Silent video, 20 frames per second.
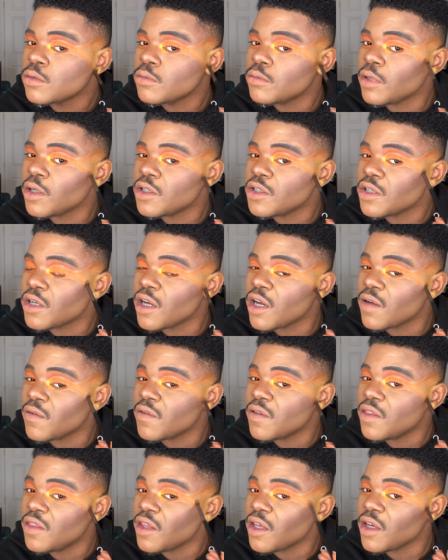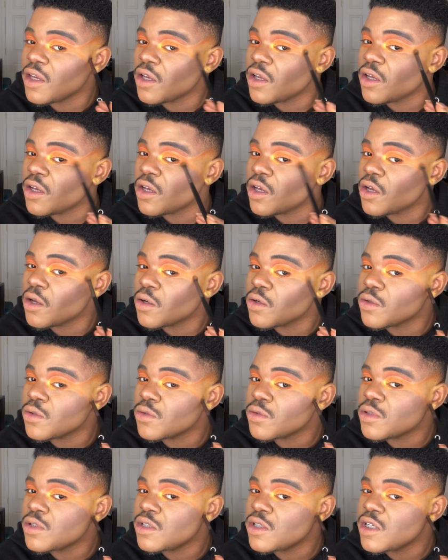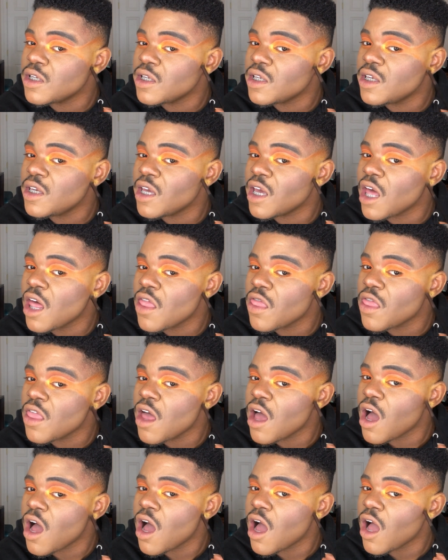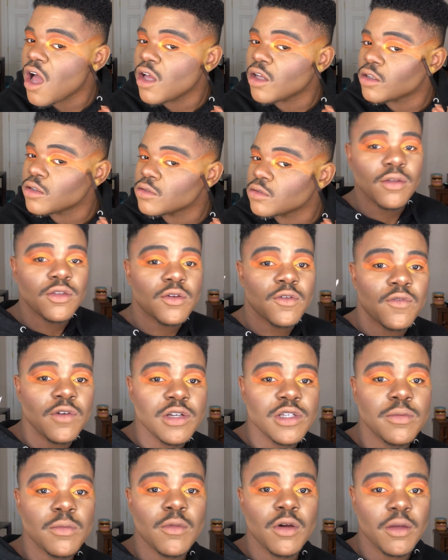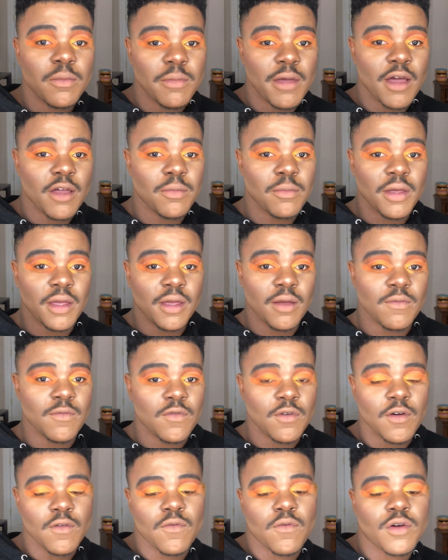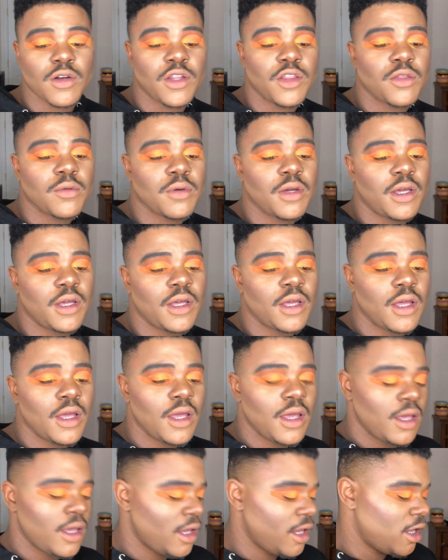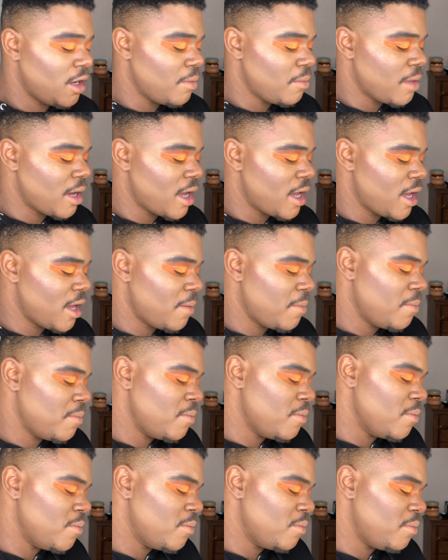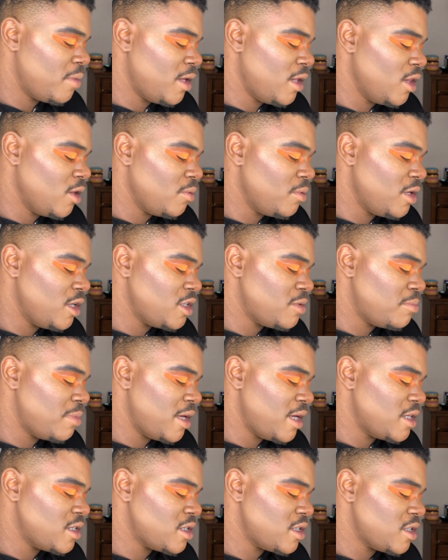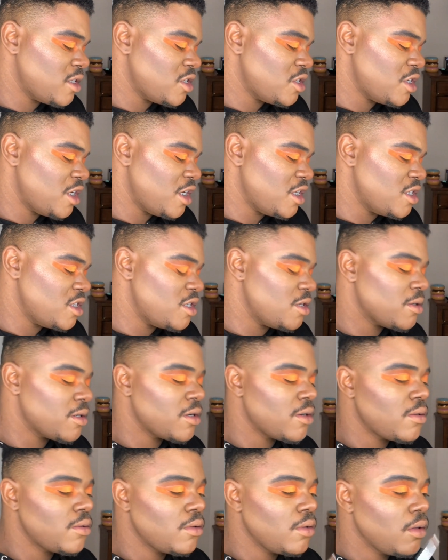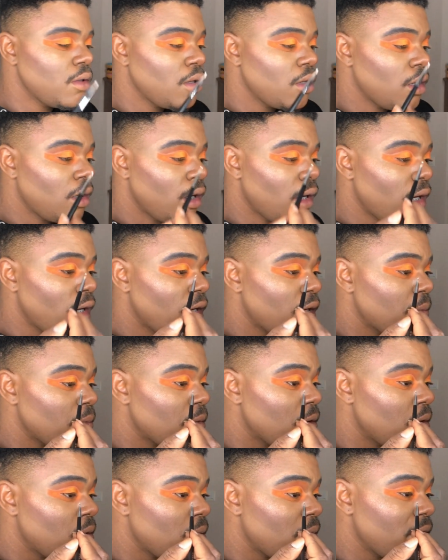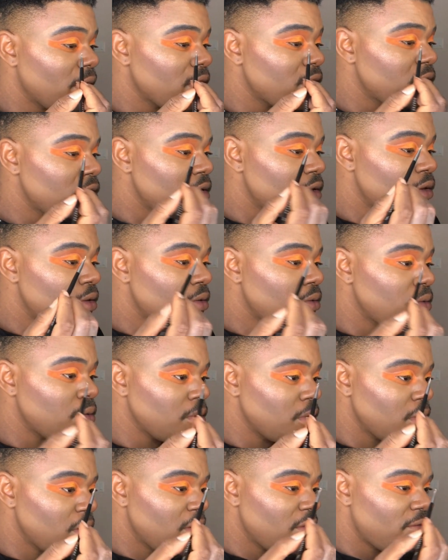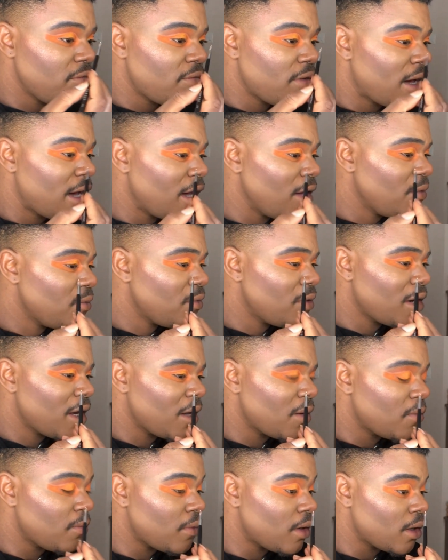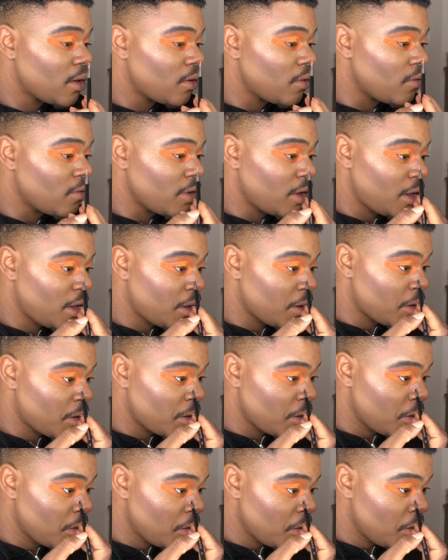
Make sure everything goes together. So first I'm going back to my M443 and my P. Louise base in the shade 0, and I'm going to define what I want over here.